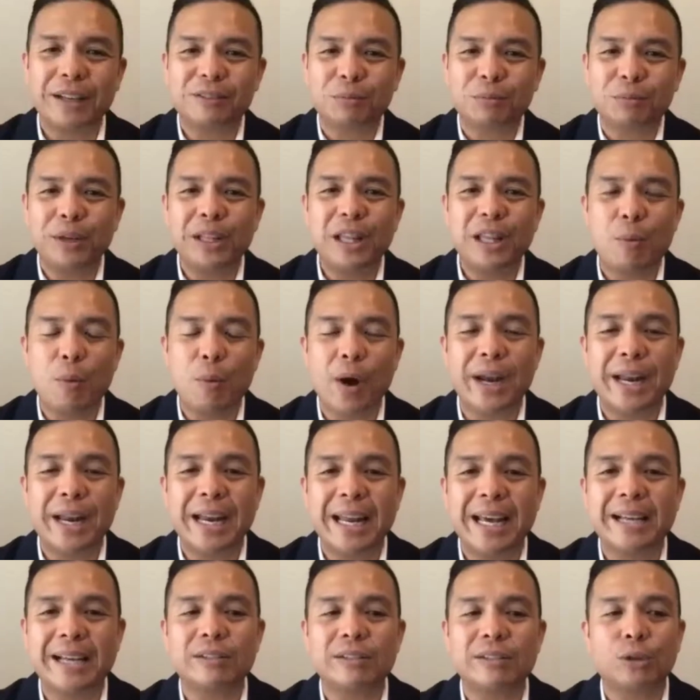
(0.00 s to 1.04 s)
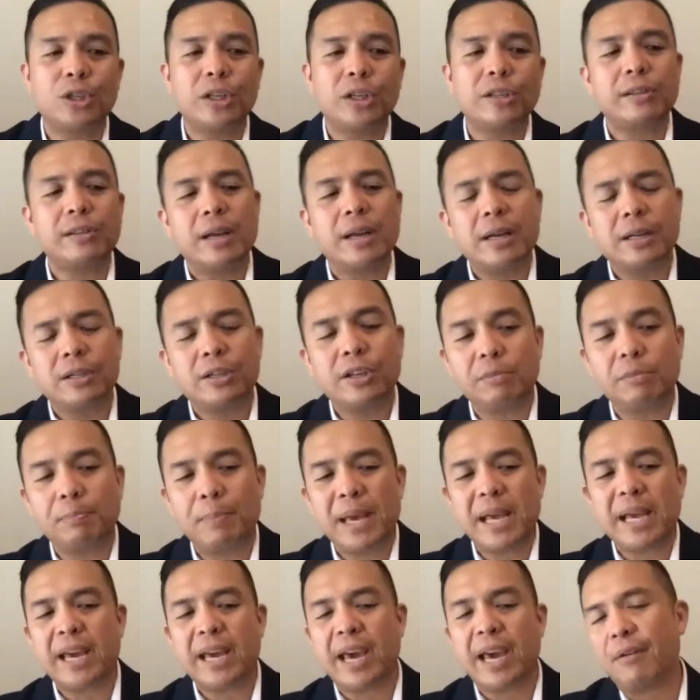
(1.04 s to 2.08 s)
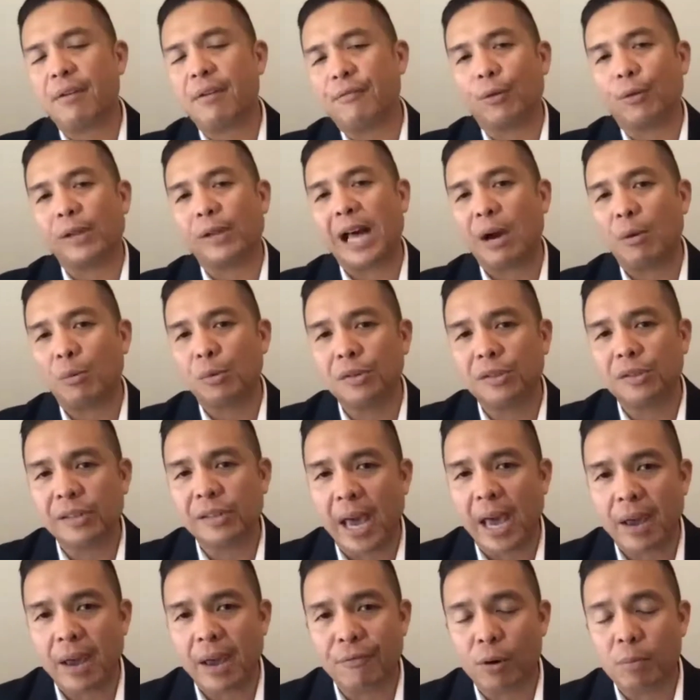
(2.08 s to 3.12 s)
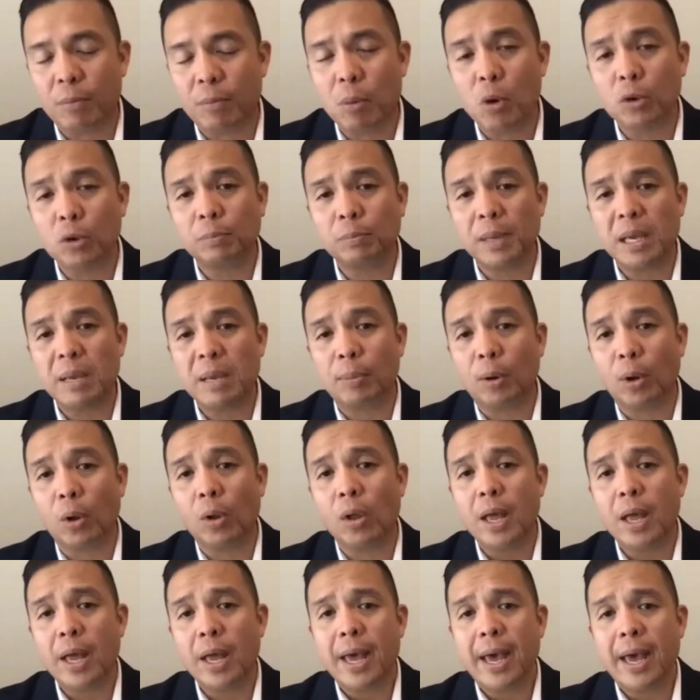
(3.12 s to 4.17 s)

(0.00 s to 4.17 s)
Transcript: really what it is. So just be careful, I would say, for most people.